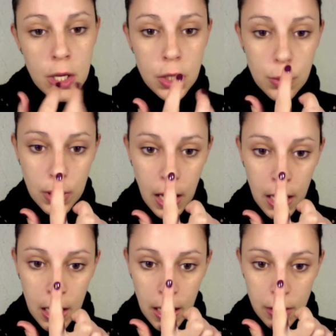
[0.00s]
you will
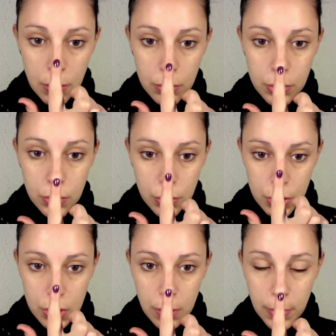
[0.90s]
highlight also the
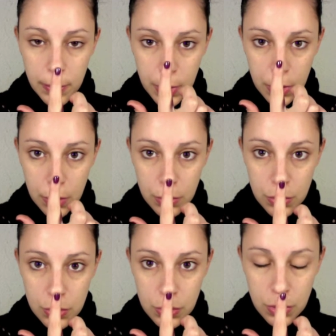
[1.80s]
top of your nose.